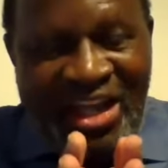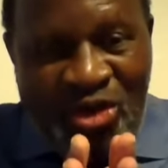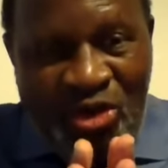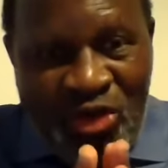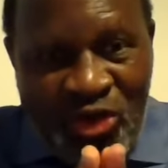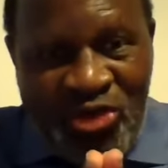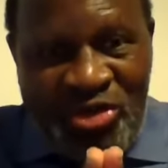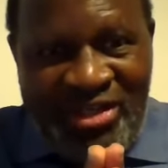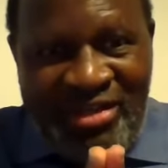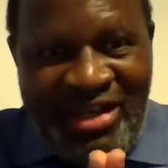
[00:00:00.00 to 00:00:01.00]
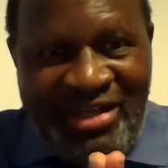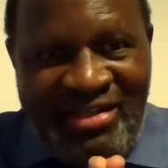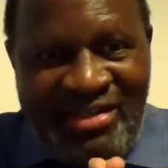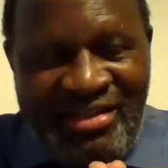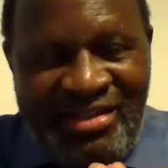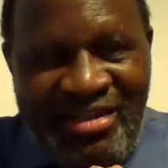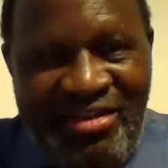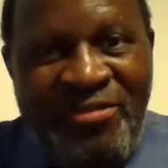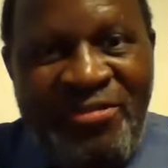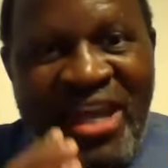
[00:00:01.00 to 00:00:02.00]
I concluded that
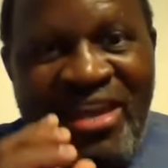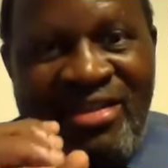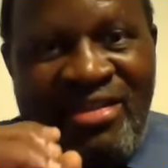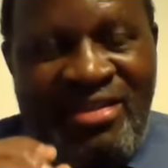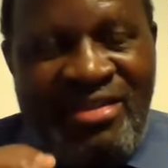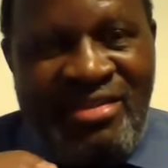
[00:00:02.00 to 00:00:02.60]
faith